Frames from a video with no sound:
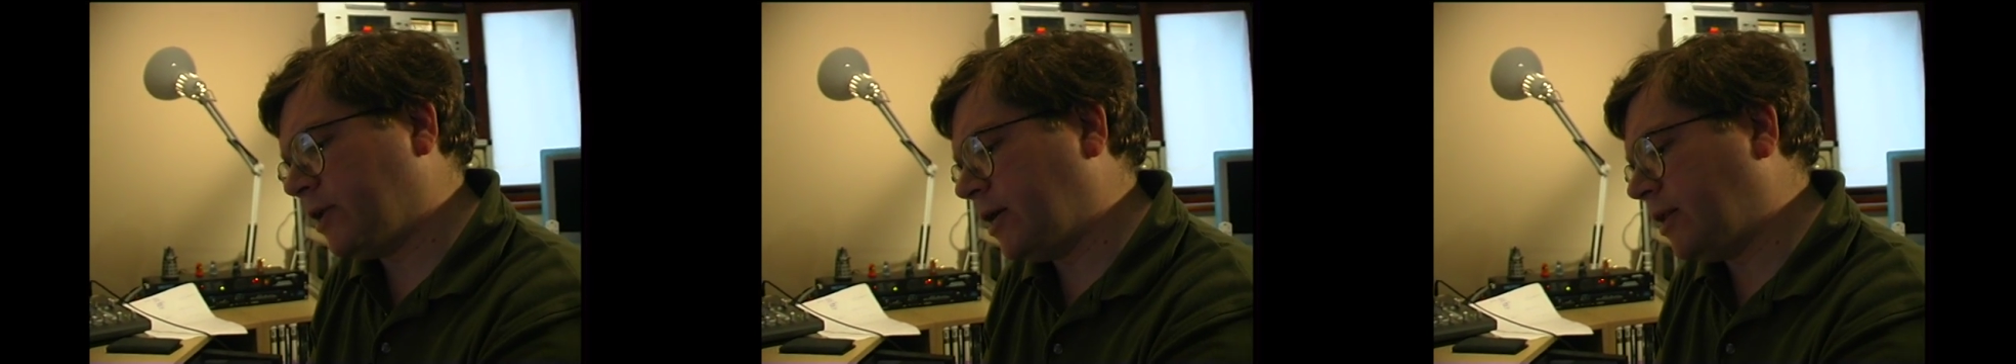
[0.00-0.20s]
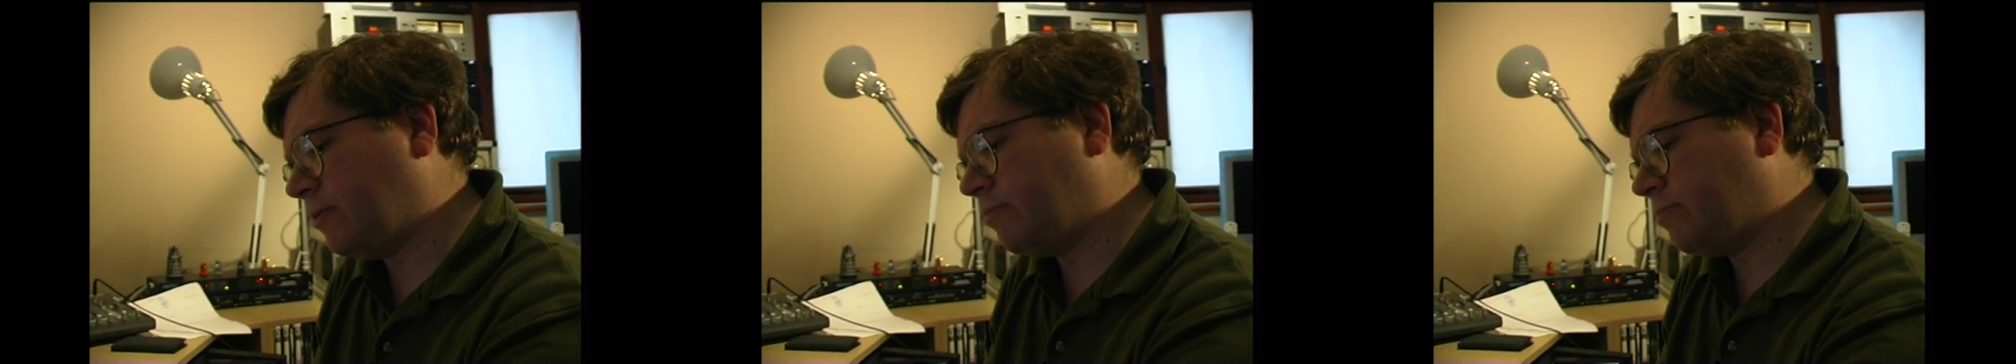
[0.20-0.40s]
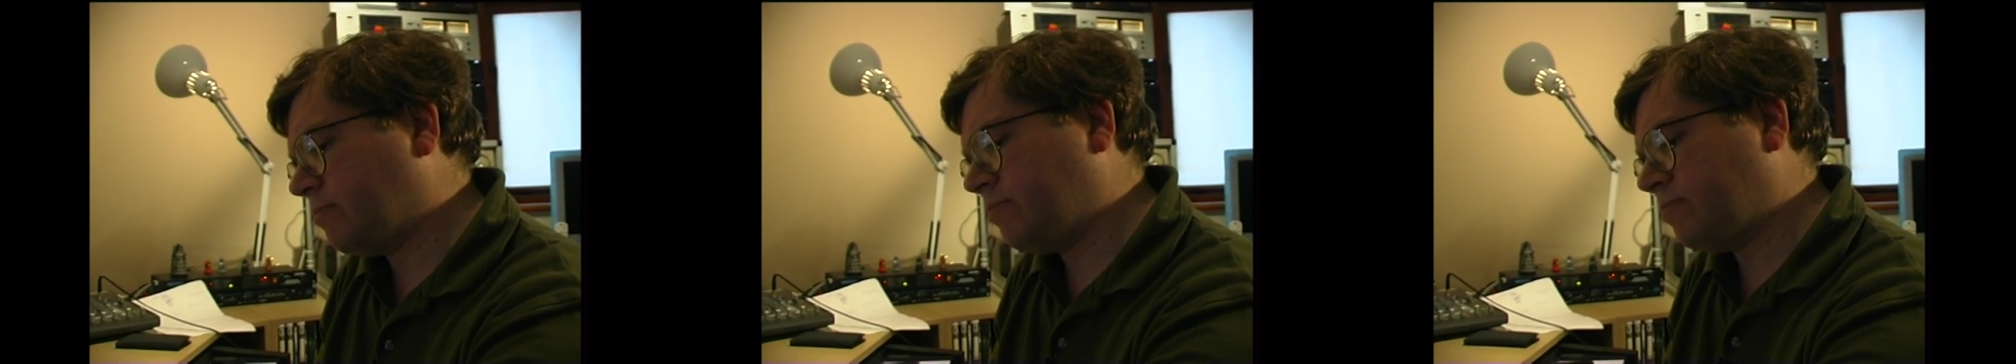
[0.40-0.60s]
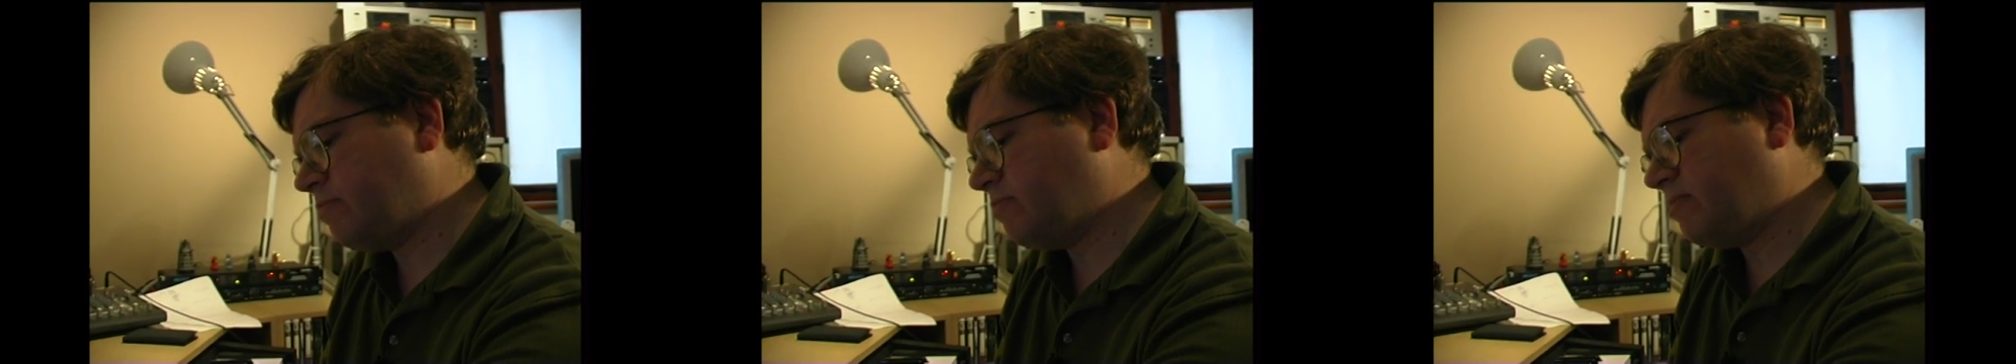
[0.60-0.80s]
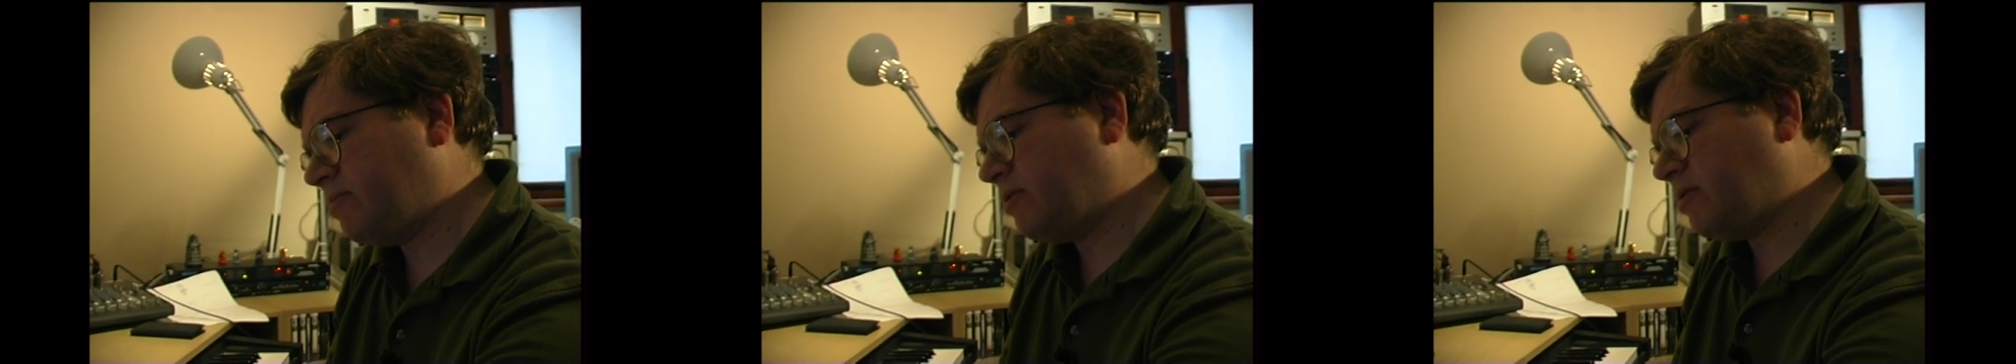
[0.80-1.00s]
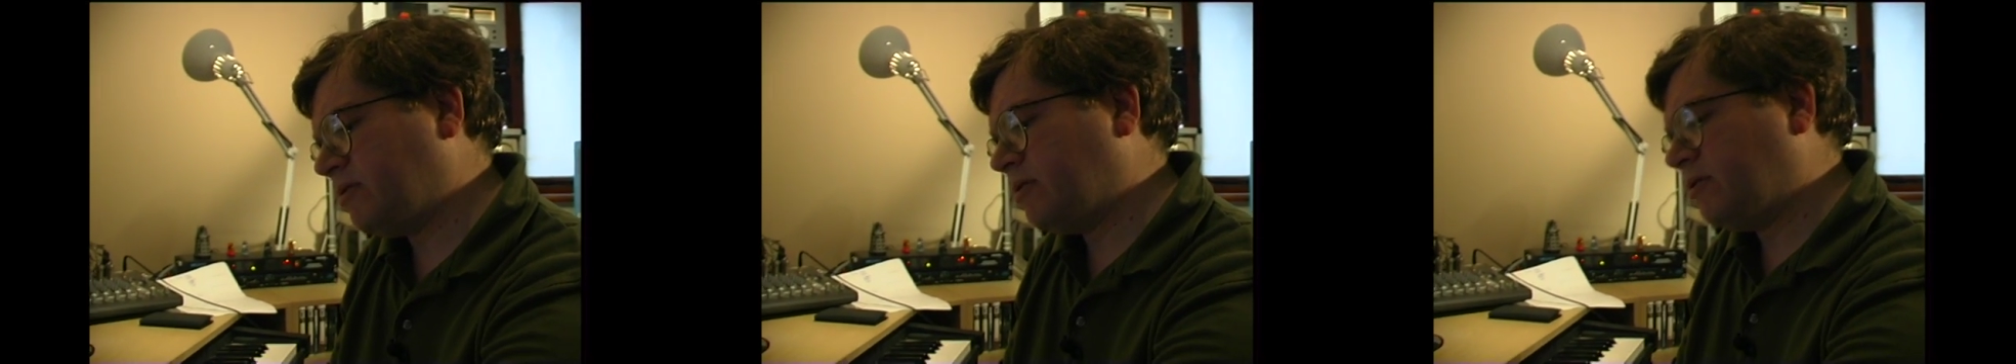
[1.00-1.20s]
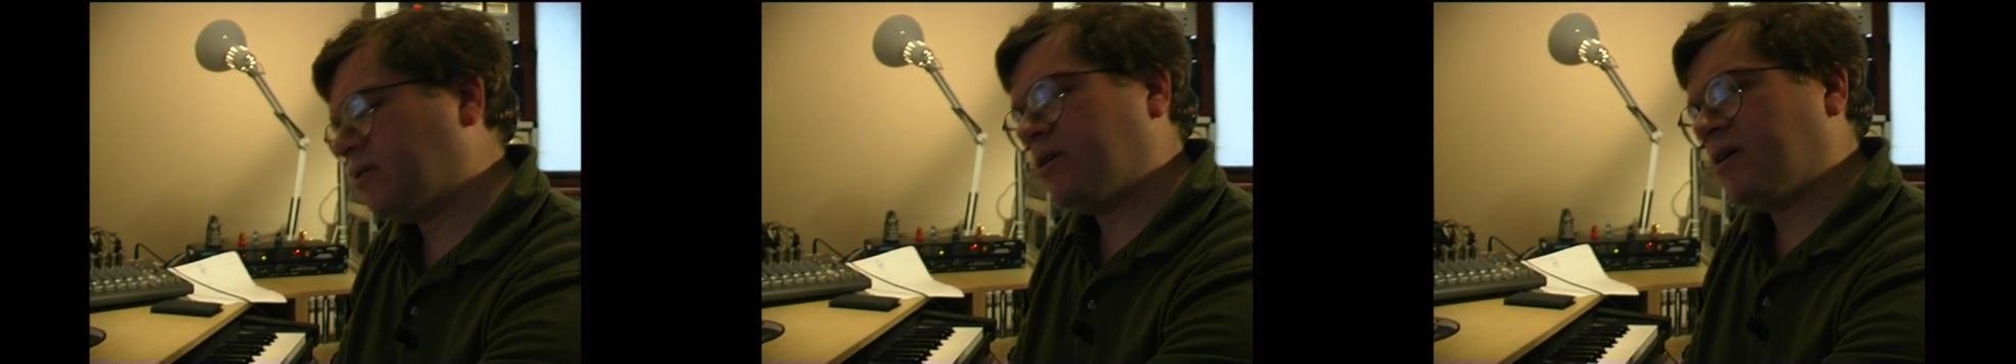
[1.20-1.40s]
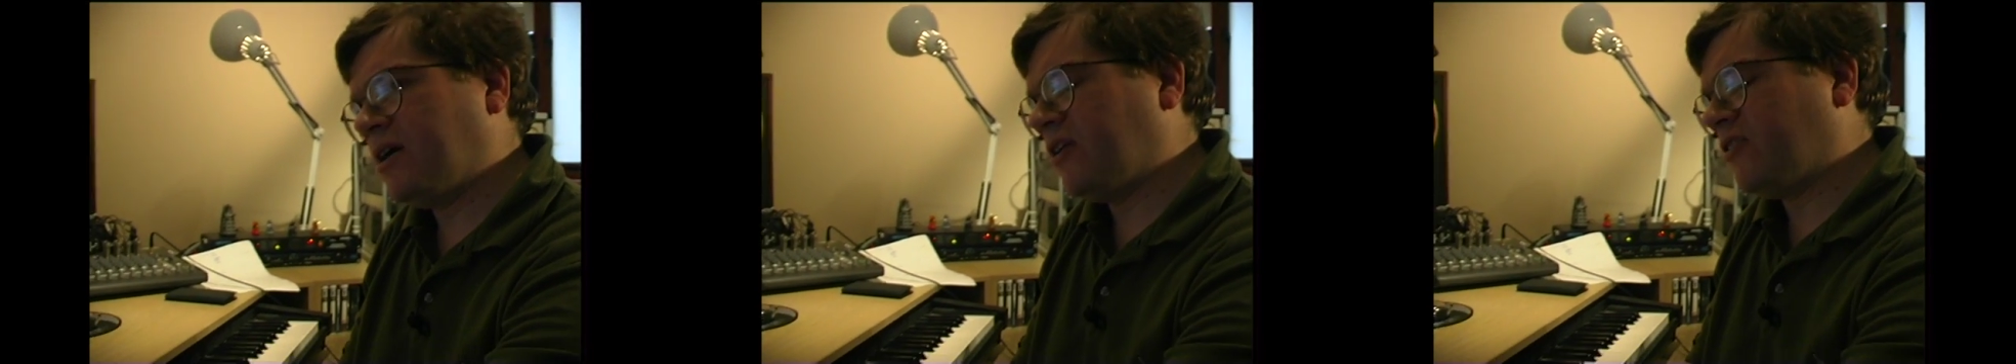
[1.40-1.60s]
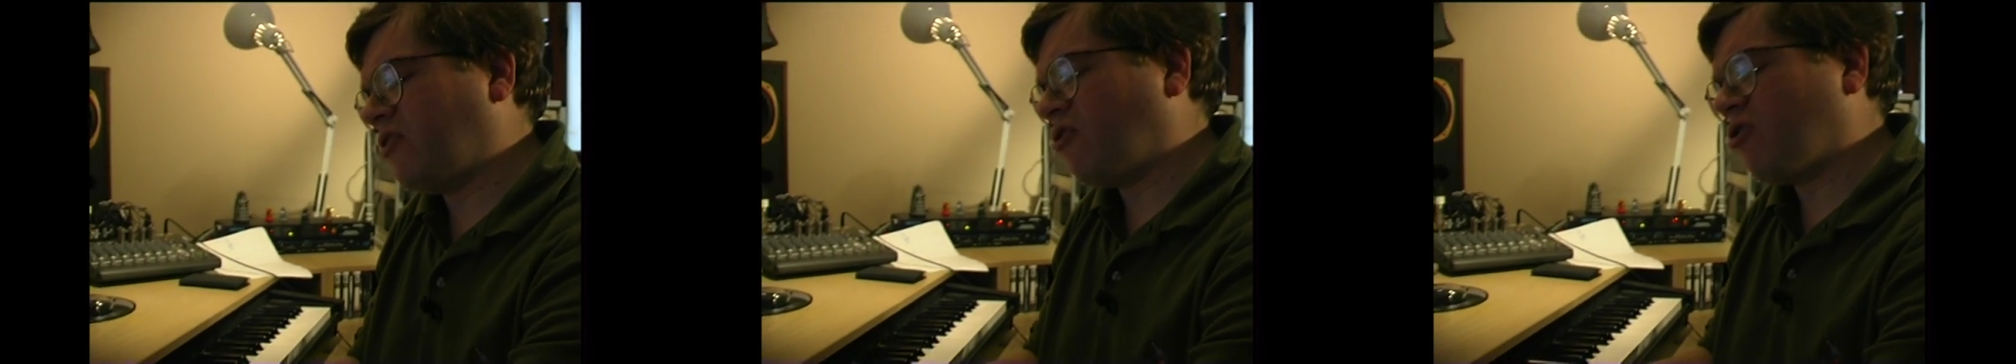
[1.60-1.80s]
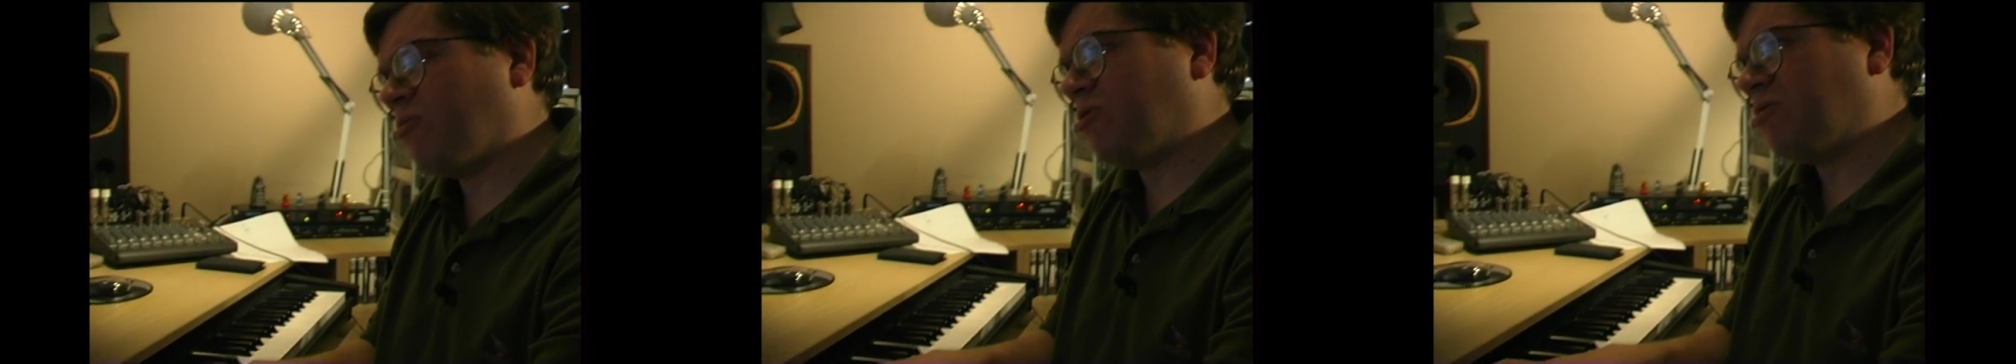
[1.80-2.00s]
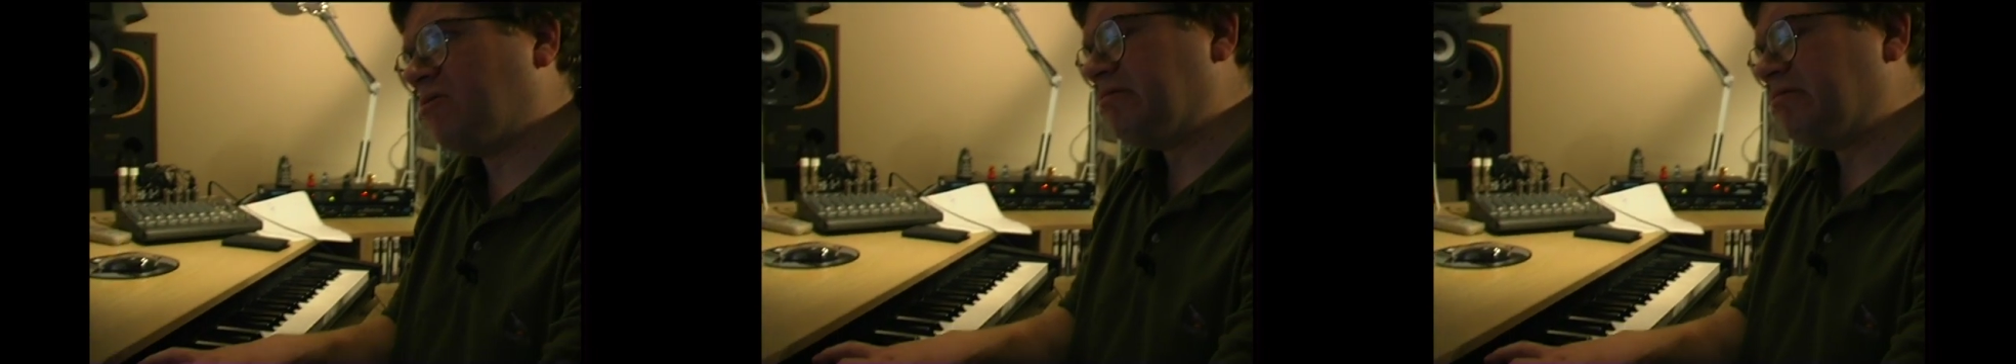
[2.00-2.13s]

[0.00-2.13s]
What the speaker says: in. That's horrible.